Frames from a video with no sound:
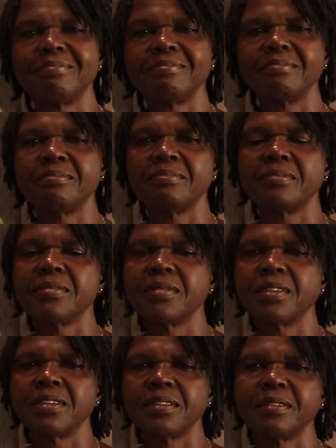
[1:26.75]

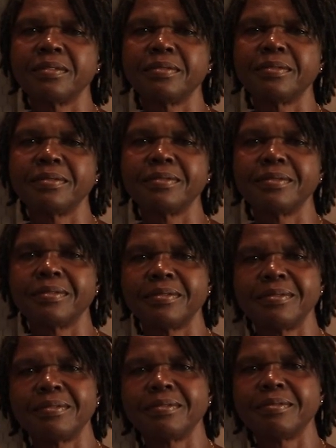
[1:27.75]

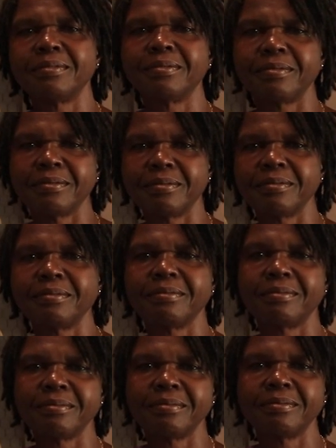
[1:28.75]

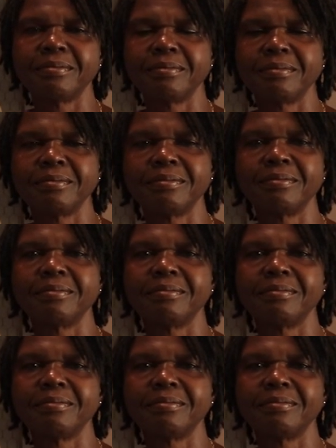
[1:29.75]
This person isn't speaking.